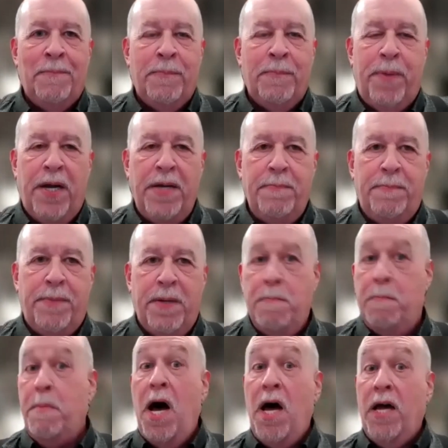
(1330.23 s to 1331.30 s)
But
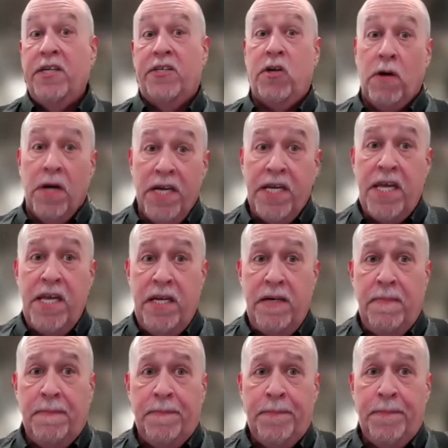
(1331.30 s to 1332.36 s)
monitoring
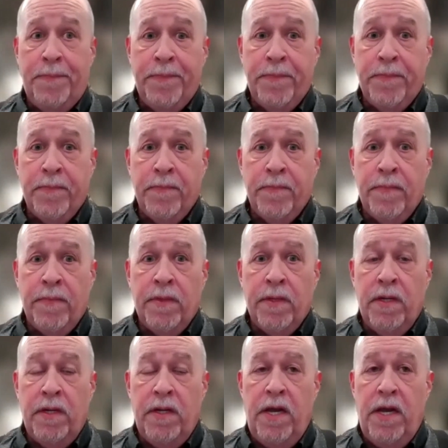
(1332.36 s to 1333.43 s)
it
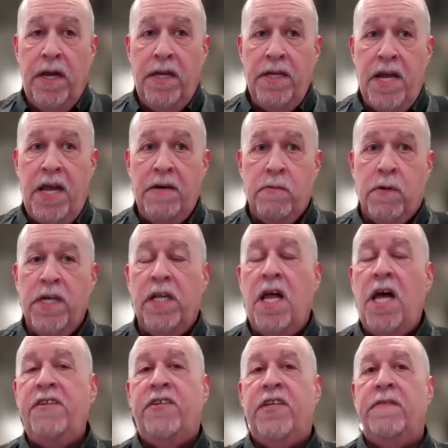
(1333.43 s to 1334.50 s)
and
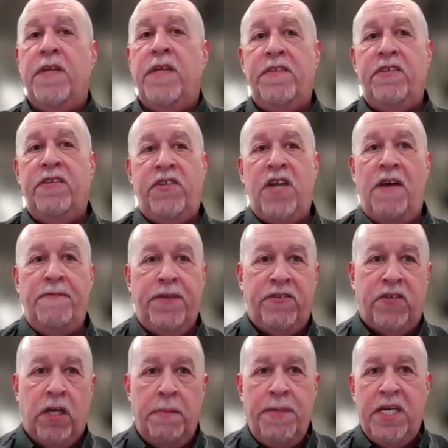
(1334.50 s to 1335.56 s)
realizing that this stuff is
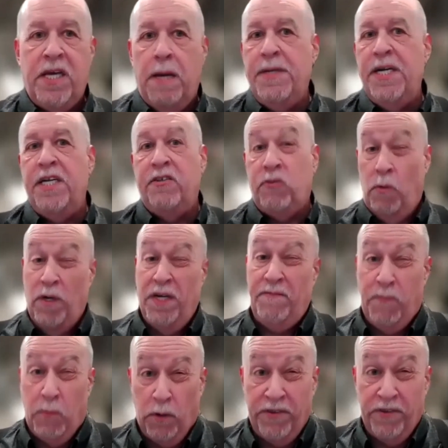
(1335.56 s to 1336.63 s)
going to be coming in
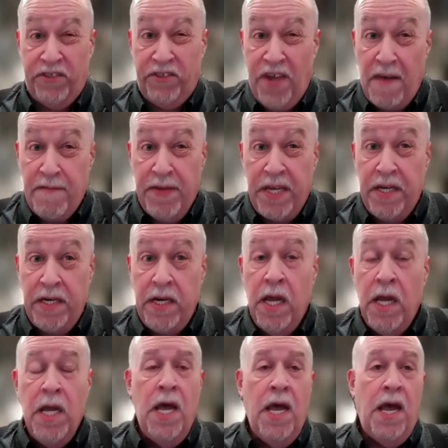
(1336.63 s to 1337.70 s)

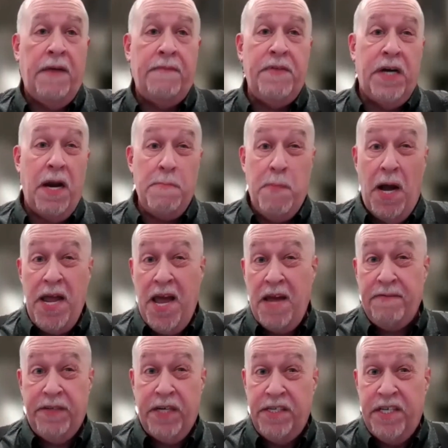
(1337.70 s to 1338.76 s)
24/7 and that I might
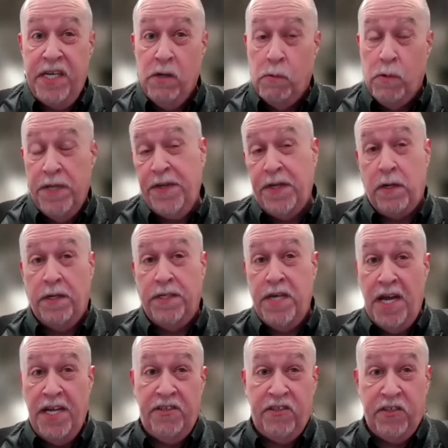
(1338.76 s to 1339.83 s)
have to deal with it on
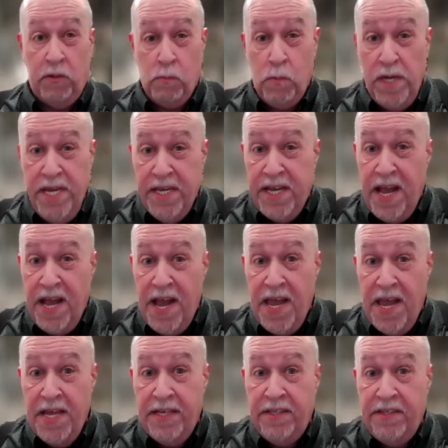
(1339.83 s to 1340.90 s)
nights and
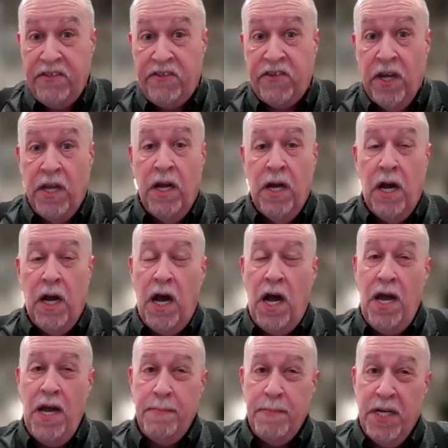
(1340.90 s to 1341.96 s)
weekends.
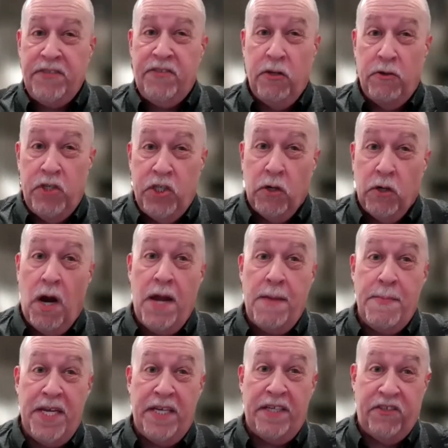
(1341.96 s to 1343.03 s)
I'm not so sure
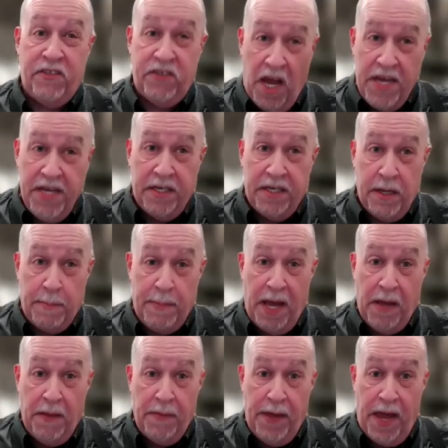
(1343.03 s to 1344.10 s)
I'm excited
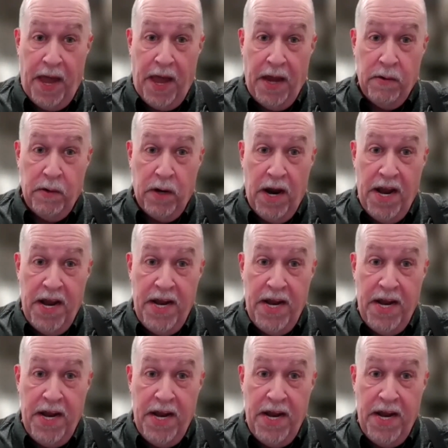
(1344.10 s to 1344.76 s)
about that, right?